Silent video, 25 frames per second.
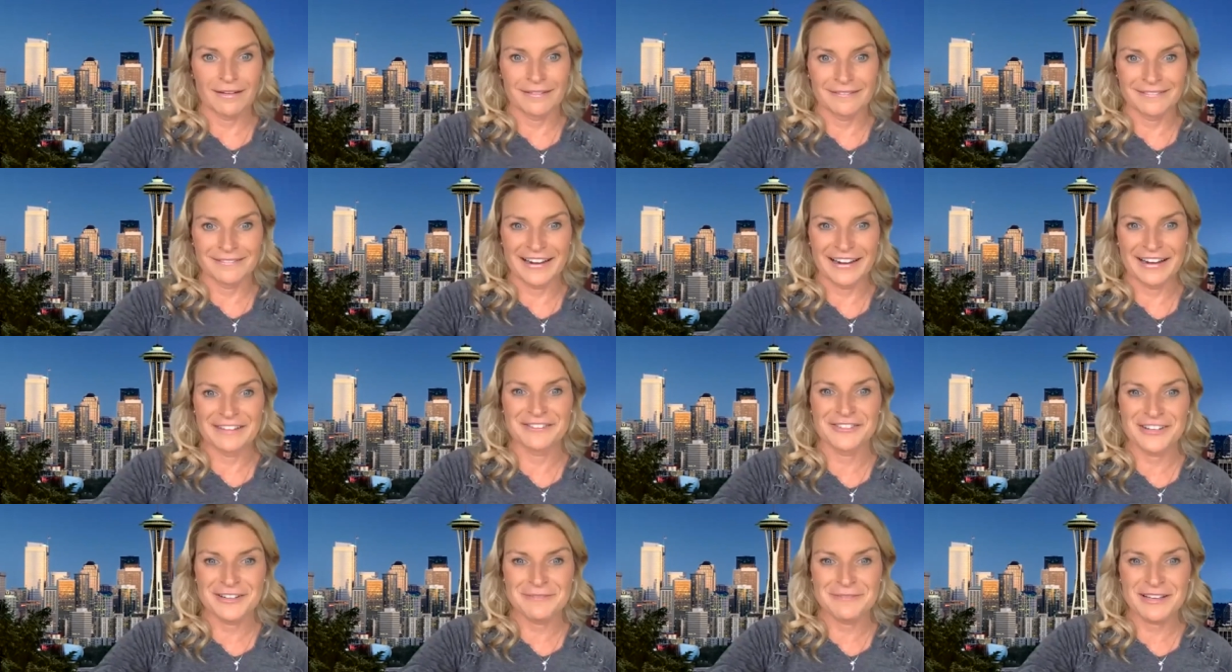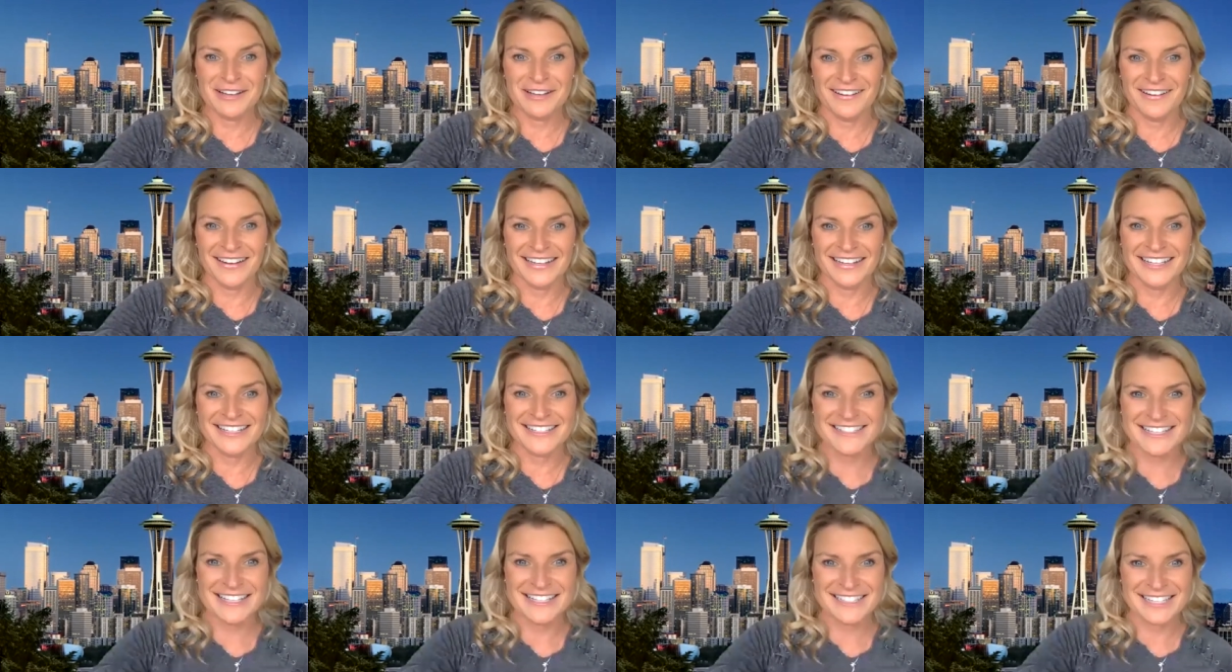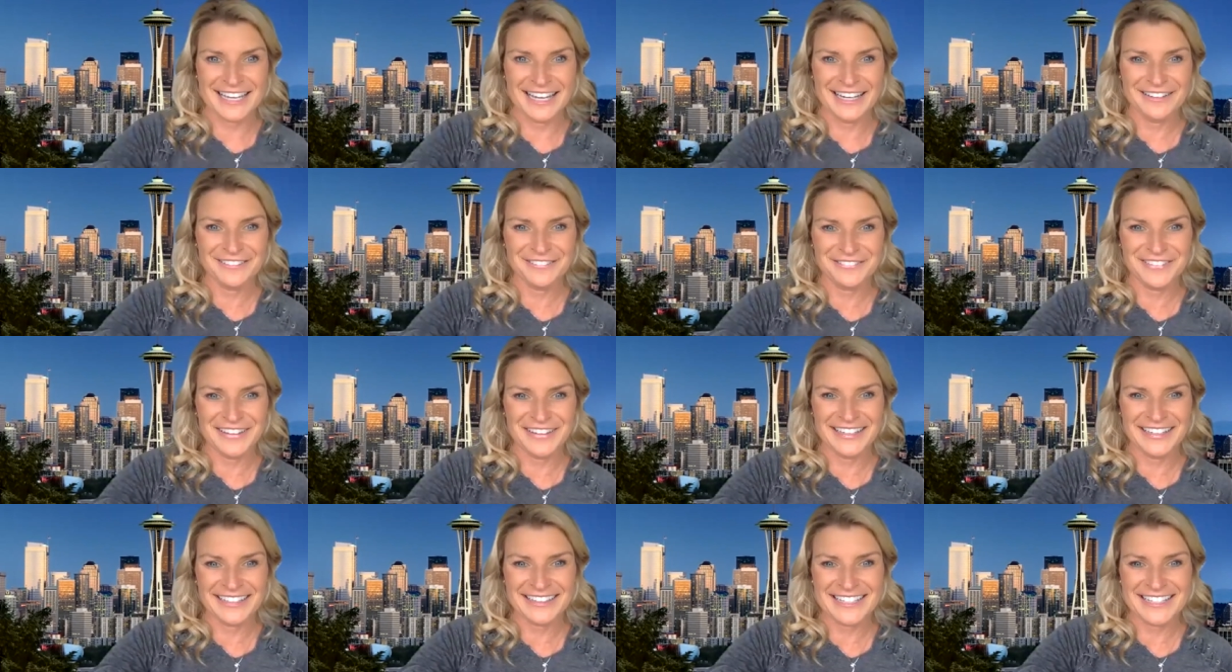I'm going to be honest. It's kind of
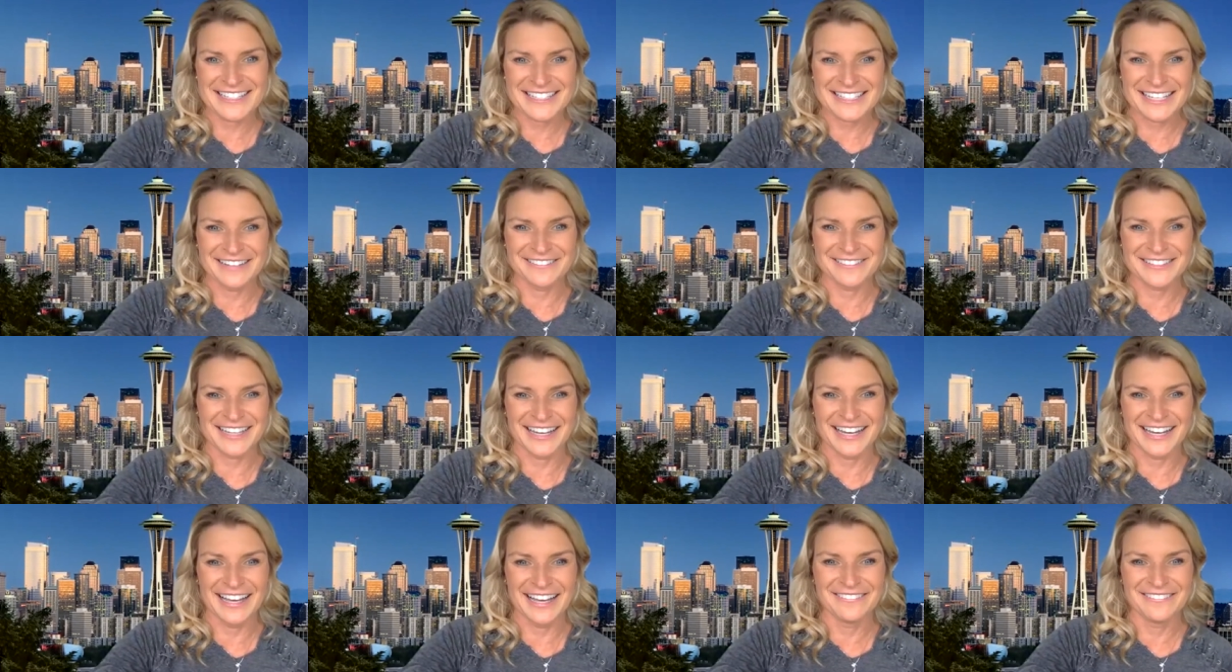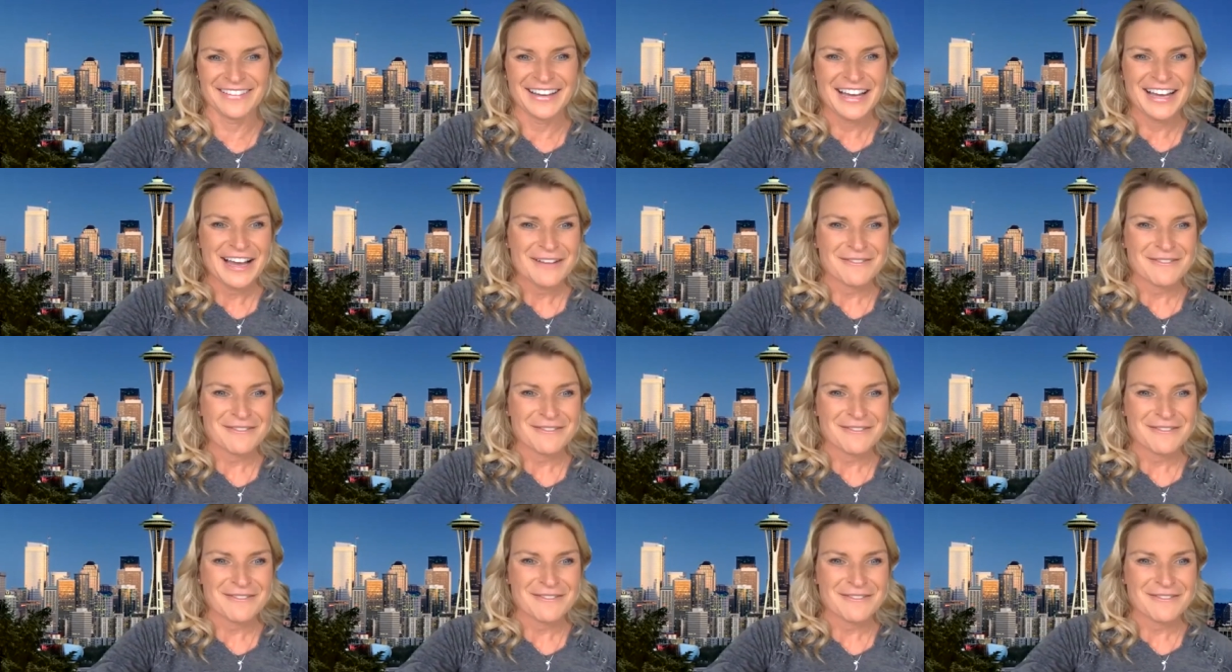fun at the same time,